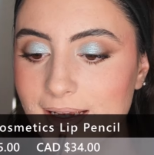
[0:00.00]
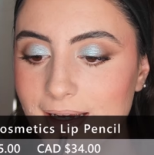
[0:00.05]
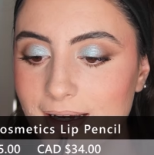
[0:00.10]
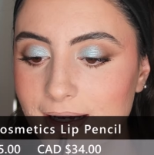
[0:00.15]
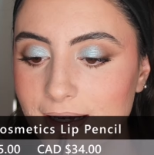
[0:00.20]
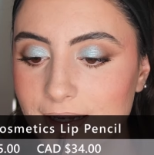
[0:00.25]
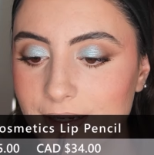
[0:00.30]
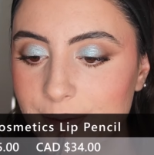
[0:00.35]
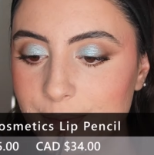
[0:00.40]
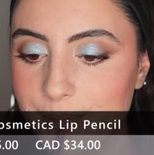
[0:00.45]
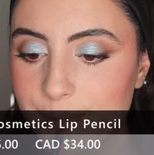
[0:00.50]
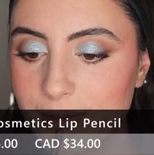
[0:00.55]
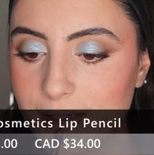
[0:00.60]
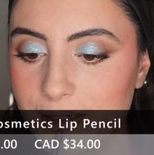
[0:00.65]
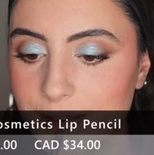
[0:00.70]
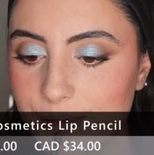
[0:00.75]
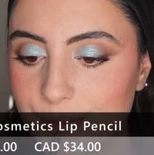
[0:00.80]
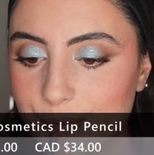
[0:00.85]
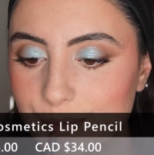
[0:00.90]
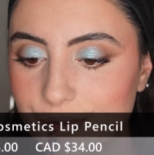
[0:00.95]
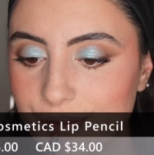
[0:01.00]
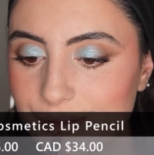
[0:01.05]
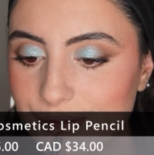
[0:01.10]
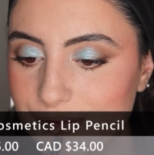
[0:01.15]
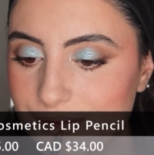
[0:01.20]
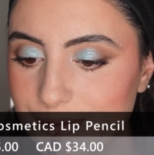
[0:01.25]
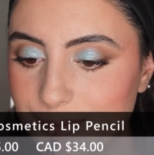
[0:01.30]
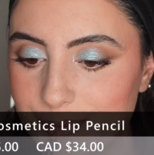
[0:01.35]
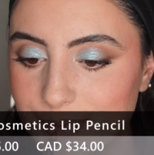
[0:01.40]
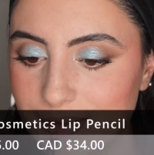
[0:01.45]
and MAC Whirl
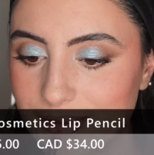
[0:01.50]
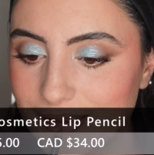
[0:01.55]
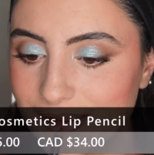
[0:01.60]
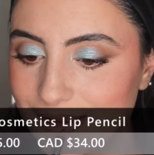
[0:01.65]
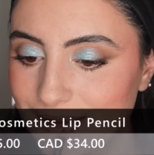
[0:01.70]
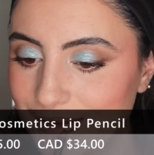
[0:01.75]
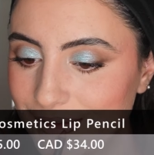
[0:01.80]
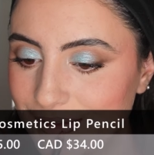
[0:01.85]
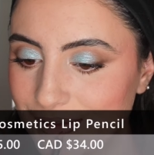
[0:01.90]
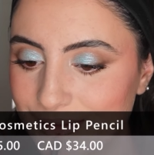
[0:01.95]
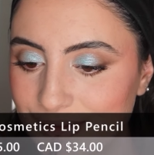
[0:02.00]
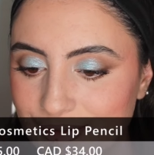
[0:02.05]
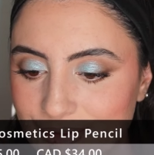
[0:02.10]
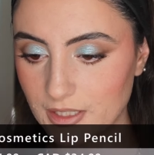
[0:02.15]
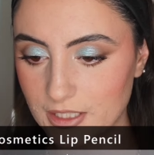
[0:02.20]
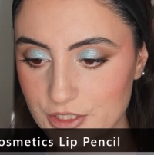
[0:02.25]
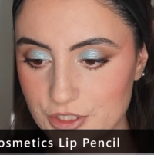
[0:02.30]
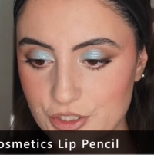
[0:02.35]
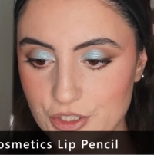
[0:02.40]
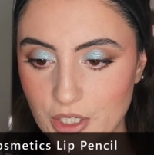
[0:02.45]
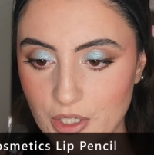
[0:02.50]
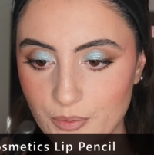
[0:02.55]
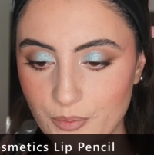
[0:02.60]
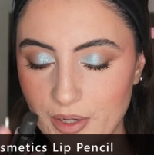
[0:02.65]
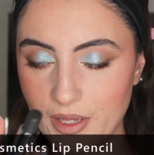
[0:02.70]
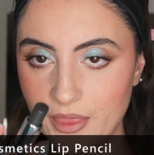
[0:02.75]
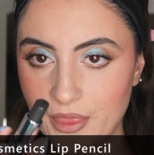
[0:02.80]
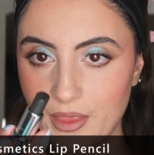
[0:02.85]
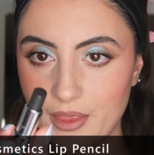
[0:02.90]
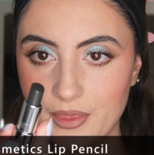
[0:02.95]
to blend. Let's start
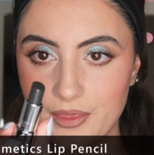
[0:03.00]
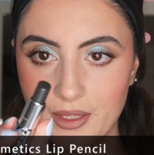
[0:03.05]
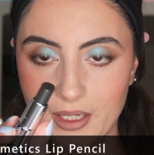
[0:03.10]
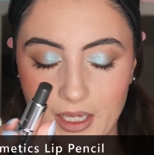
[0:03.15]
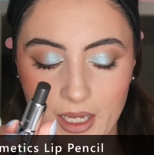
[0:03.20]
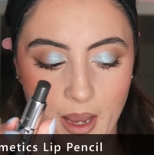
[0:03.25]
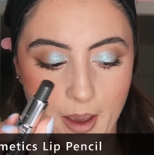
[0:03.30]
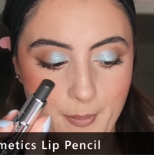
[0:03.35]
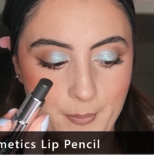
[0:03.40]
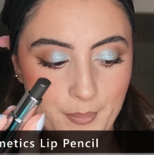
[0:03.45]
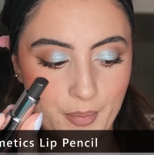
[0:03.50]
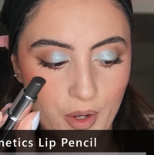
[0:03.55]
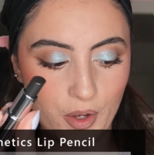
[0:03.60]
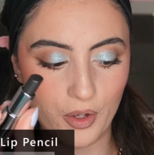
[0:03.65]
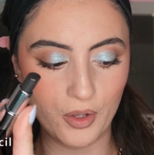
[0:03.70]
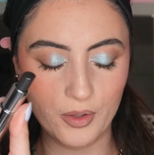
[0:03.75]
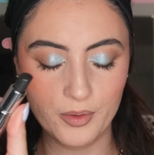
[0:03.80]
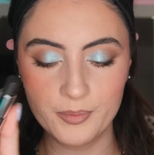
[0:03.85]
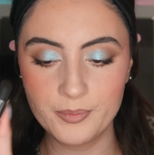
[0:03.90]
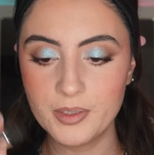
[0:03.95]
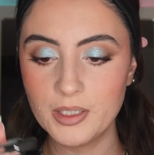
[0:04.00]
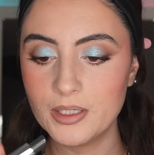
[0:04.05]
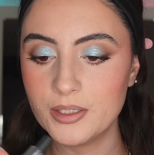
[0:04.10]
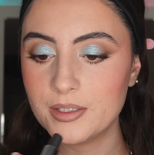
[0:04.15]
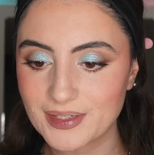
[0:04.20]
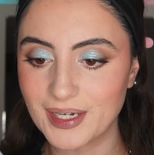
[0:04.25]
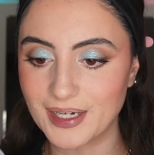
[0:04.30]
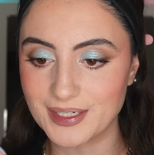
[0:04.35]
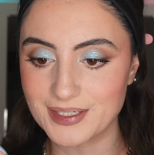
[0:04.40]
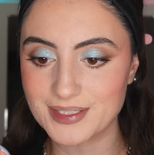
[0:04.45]
with the balm.
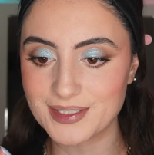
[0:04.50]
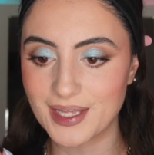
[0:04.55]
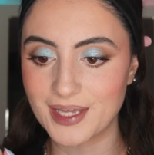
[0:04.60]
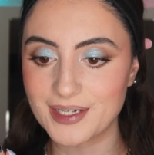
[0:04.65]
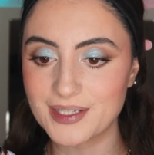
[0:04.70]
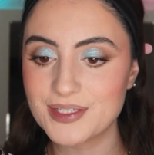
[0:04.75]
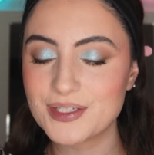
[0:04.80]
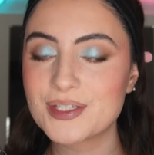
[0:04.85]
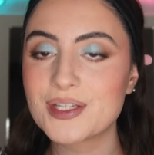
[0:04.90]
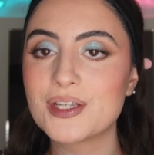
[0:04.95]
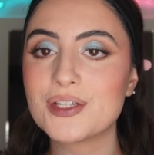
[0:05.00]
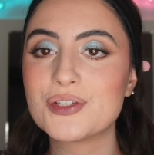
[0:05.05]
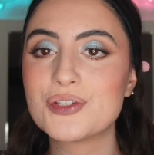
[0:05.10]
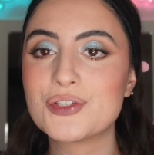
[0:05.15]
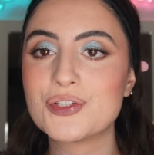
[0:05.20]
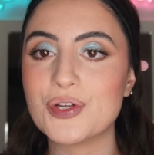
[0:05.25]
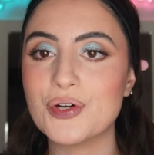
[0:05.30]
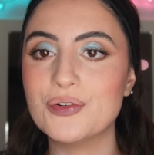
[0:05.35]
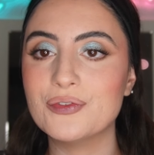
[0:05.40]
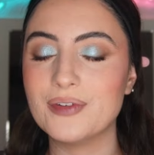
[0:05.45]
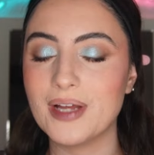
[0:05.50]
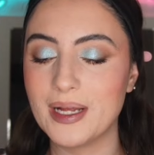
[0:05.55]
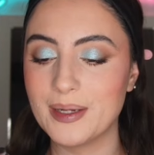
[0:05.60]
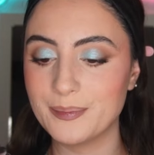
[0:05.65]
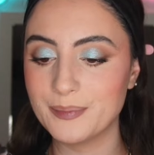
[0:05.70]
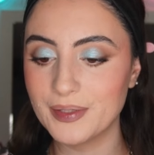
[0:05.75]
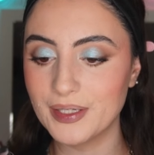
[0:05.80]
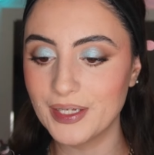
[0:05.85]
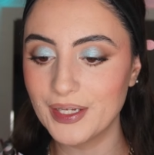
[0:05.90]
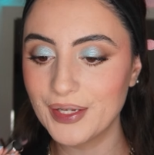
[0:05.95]
Guys, that is so
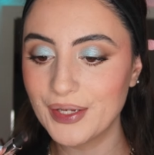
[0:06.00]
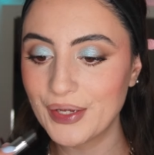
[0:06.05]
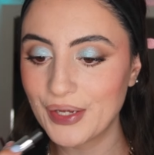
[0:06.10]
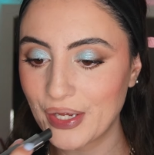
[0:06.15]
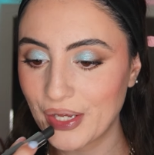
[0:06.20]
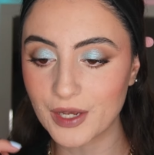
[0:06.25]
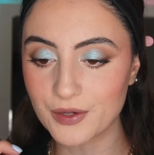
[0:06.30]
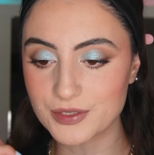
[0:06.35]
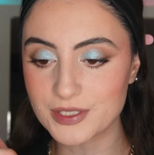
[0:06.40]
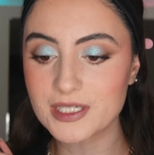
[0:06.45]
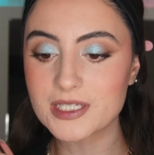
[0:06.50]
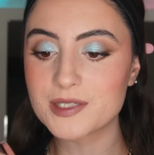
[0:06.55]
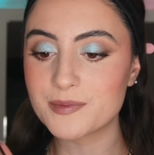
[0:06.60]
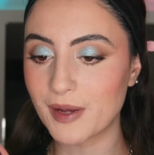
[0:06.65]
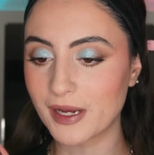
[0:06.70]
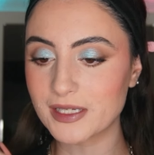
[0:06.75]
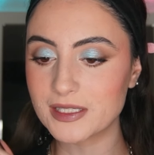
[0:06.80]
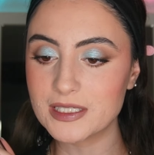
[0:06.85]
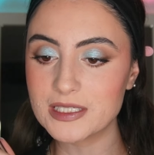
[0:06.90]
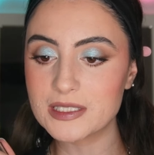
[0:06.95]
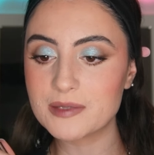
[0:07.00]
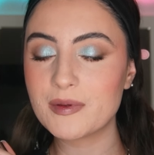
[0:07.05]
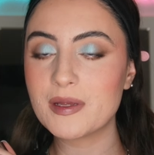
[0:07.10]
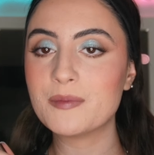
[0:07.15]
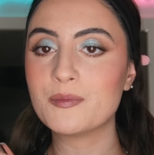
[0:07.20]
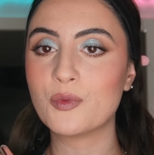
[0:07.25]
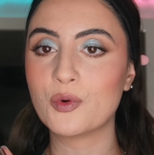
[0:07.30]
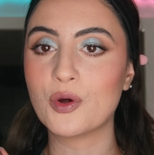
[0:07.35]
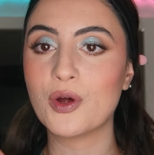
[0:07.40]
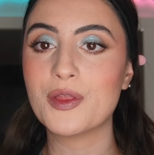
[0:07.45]
vampy. I was expecting it to be
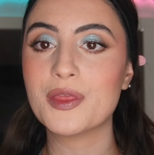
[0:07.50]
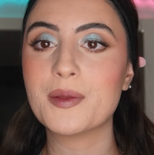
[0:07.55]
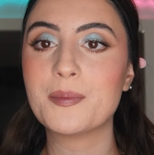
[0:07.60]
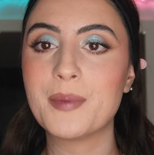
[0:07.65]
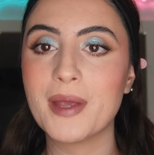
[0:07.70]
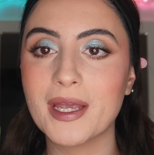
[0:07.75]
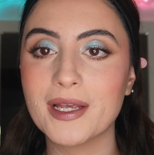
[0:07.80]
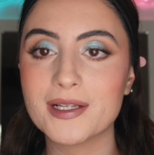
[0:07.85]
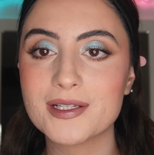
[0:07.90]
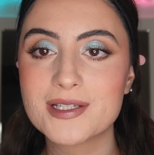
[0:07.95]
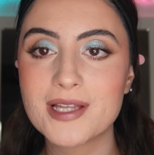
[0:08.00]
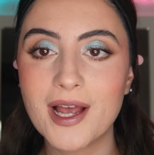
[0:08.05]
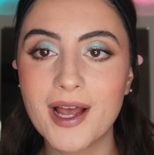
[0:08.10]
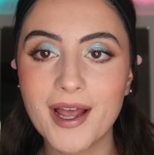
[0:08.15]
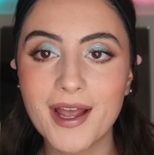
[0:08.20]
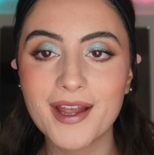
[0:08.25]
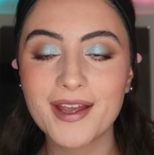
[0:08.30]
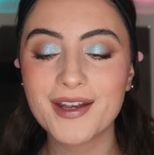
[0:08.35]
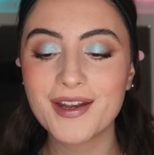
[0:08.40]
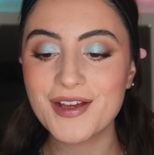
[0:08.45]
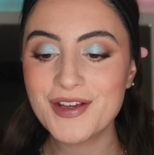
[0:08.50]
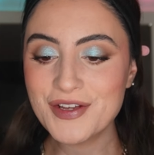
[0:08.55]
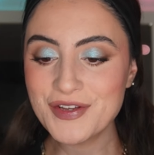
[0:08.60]
more on the pink side,